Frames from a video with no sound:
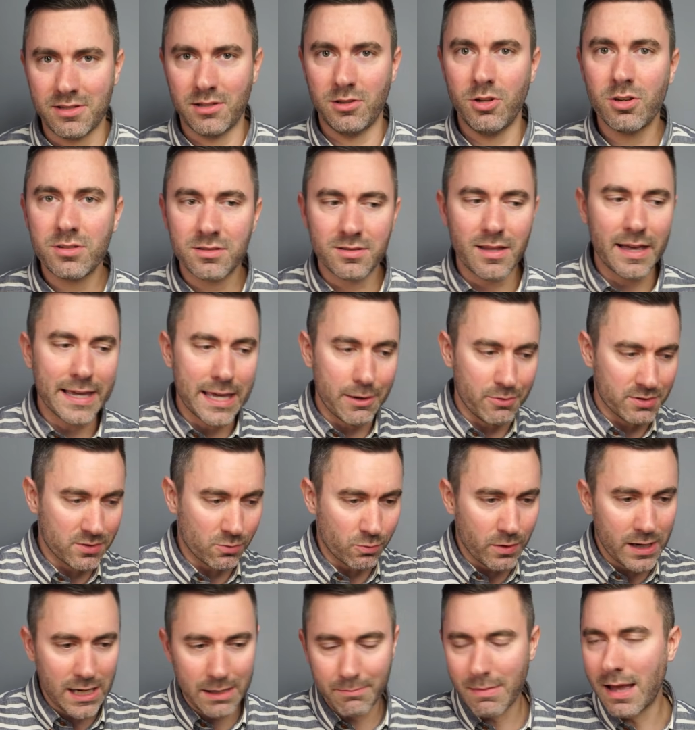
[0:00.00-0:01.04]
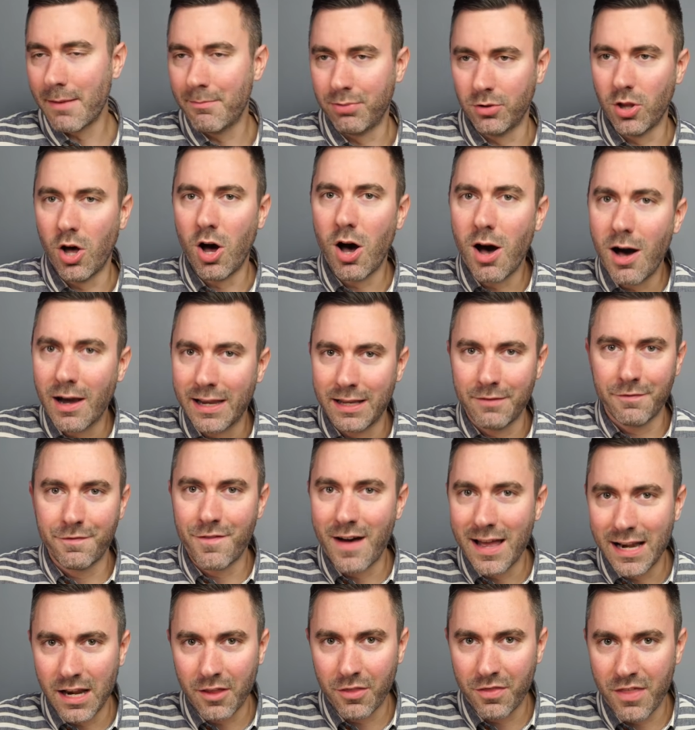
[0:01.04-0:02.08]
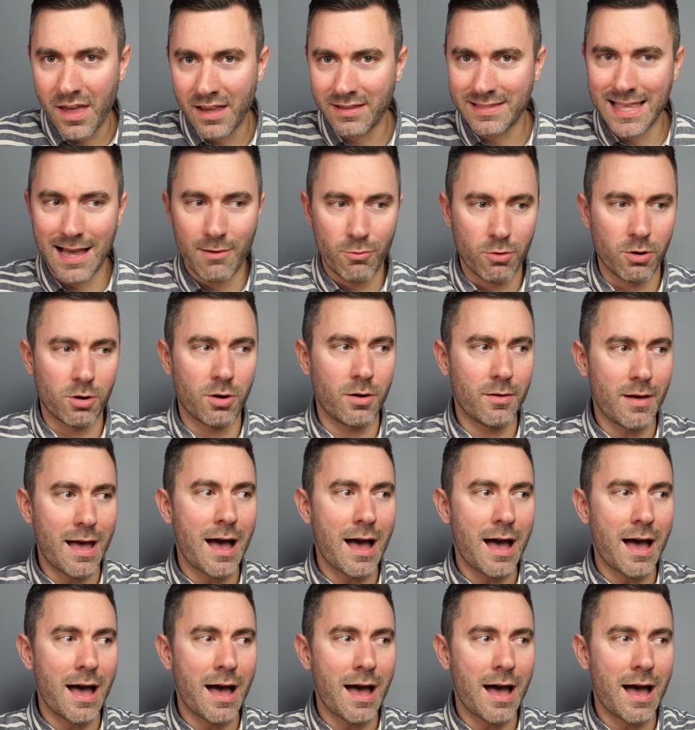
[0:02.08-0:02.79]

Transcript: it looks like it was reading my blog and finding things that were